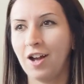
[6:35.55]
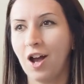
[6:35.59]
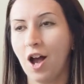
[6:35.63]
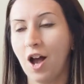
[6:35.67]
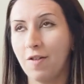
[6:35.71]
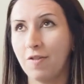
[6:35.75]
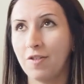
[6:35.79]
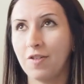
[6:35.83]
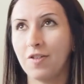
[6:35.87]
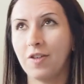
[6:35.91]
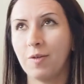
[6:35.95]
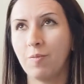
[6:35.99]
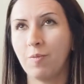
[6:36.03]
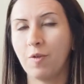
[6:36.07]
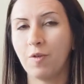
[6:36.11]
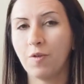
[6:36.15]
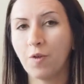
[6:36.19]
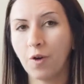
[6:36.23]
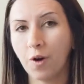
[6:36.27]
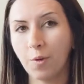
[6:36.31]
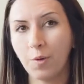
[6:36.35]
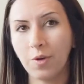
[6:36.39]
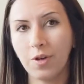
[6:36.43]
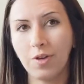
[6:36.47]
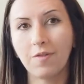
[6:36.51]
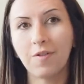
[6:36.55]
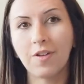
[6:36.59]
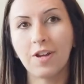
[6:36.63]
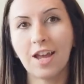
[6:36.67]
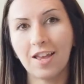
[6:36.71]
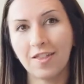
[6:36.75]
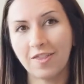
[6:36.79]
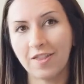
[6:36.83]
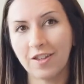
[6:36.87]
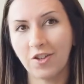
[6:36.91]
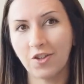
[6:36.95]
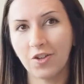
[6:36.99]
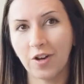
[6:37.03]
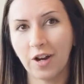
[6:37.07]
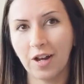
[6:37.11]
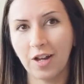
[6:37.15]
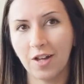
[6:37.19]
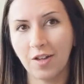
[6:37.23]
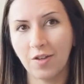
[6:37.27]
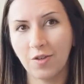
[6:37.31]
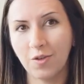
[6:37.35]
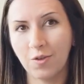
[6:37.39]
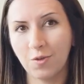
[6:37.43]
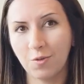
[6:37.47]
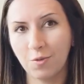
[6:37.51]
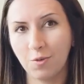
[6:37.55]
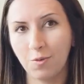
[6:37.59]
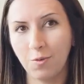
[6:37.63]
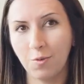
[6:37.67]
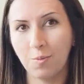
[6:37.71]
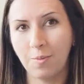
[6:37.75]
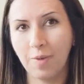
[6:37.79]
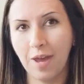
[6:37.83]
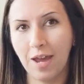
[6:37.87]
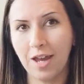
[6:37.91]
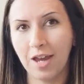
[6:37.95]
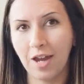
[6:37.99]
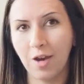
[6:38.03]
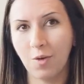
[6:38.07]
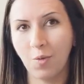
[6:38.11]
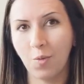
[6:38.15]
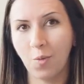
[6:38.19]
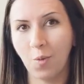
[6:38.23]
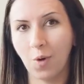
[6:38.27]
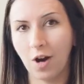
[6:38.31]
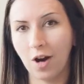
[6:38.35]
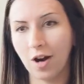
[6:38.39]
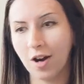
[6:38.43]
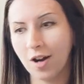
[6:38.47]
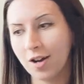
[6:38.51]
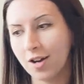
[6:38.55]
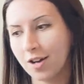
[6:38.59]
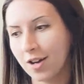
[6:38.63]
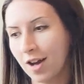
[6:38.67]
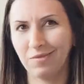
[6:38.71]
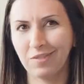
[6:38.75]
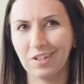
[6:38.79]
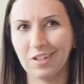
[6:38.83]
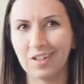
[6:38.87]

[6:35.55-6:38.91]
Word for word: obviously before we even hit the trail to make it work,